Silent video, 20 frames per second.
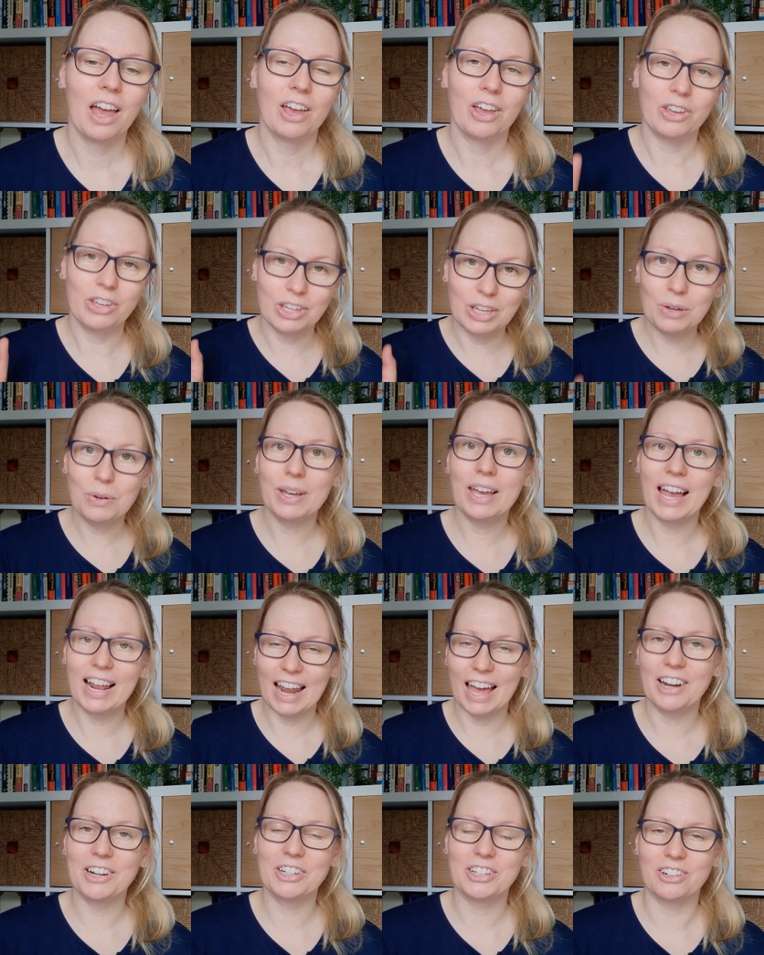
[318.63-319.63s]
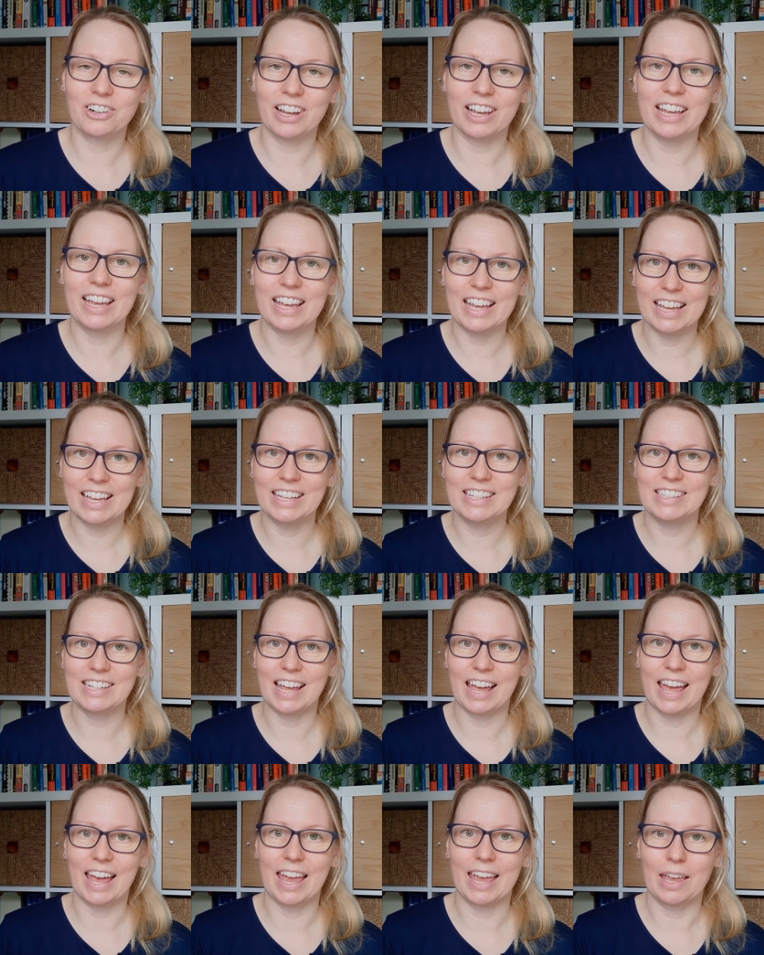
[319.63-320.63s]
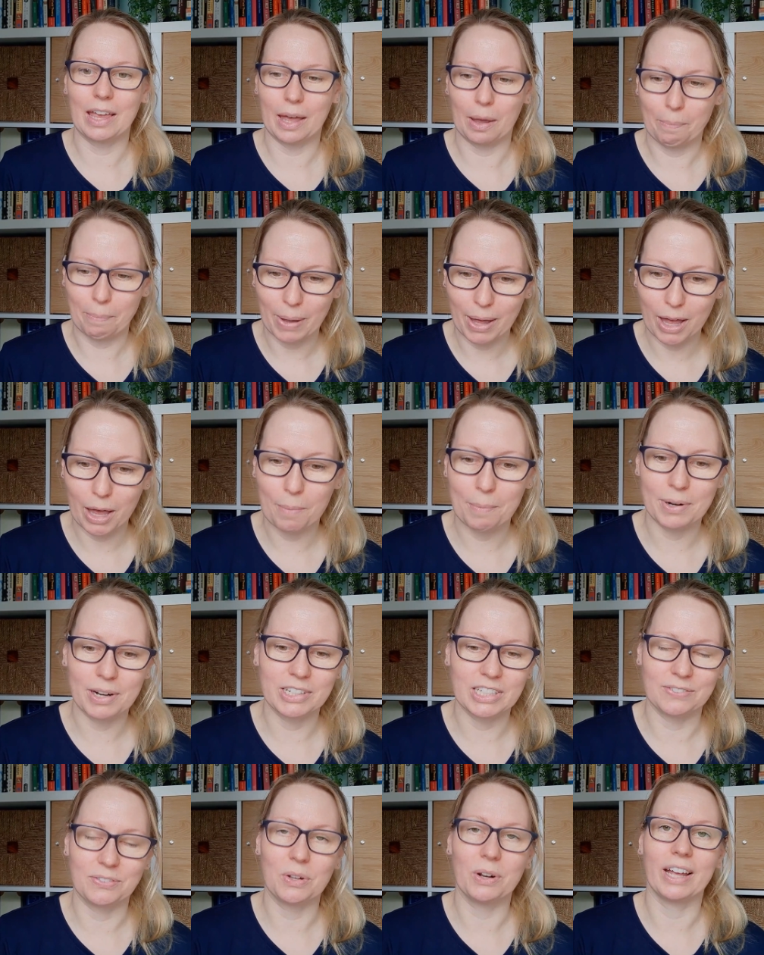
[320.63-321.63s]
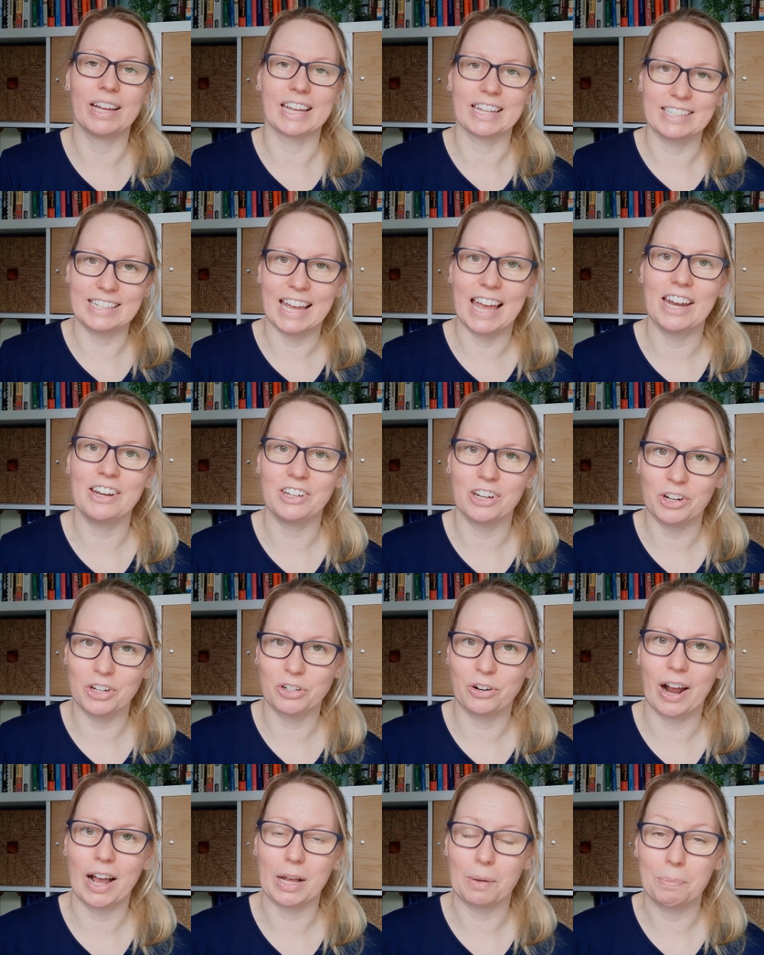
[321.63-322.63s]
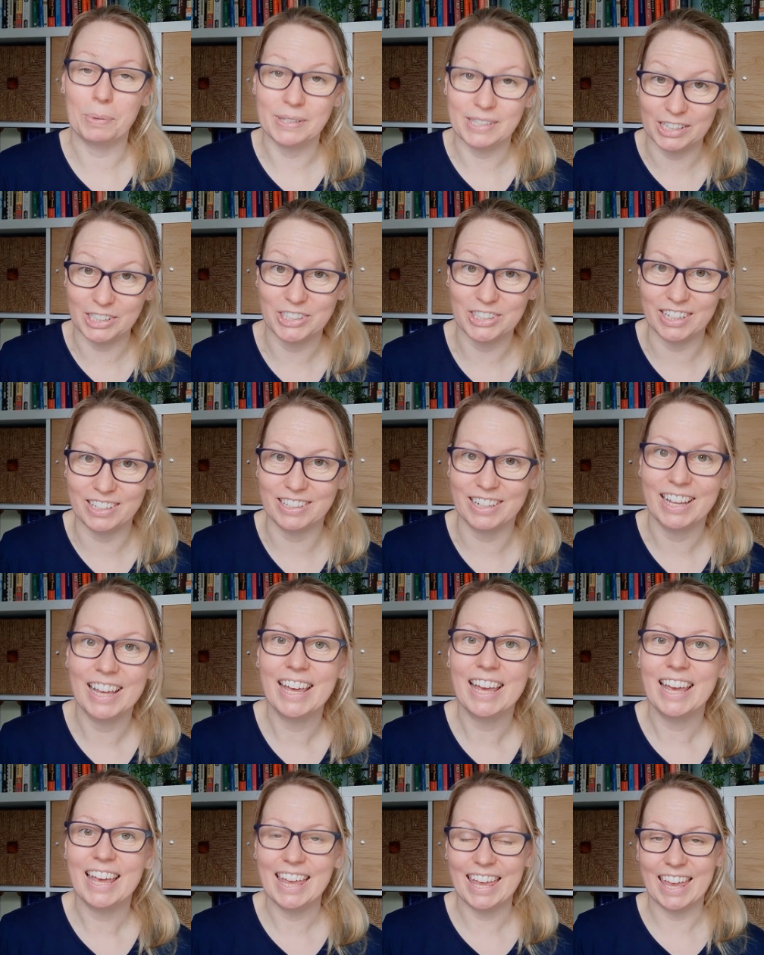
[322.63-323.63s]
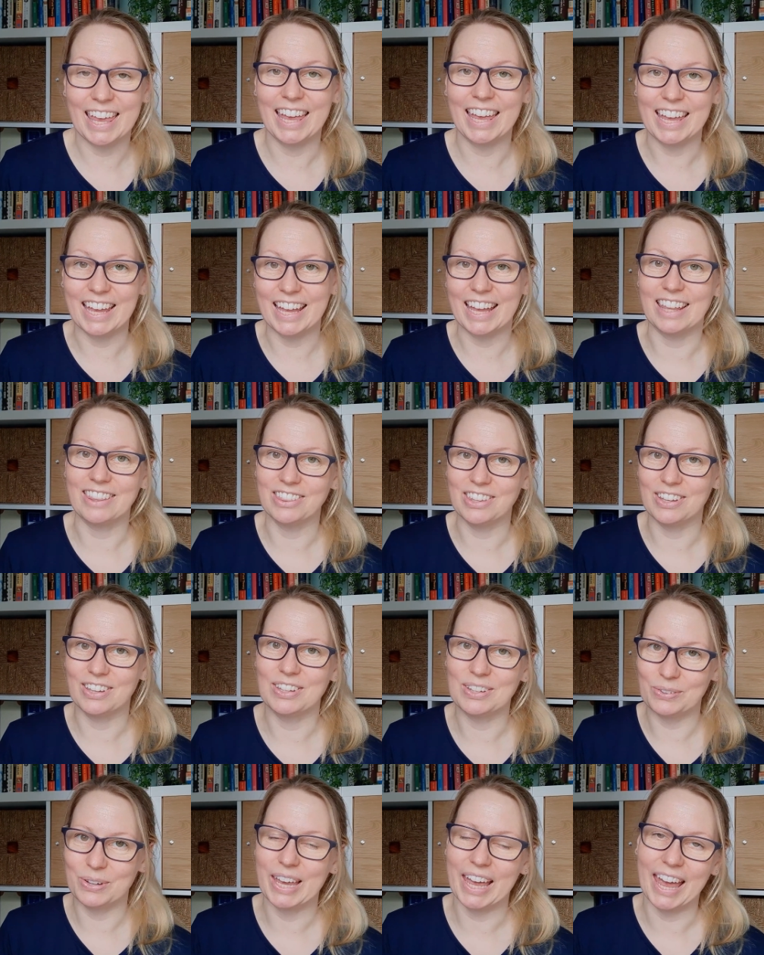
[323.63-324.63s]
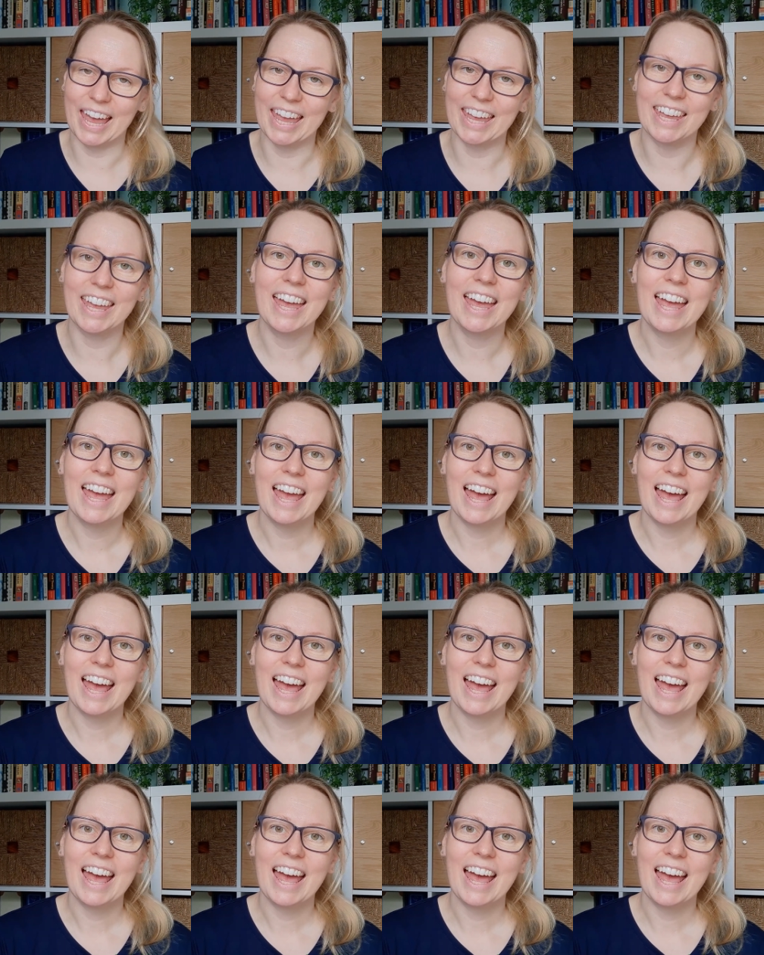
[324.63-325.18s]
A UK lecturer is a permanent, if you like, a tenure track position here in the UK.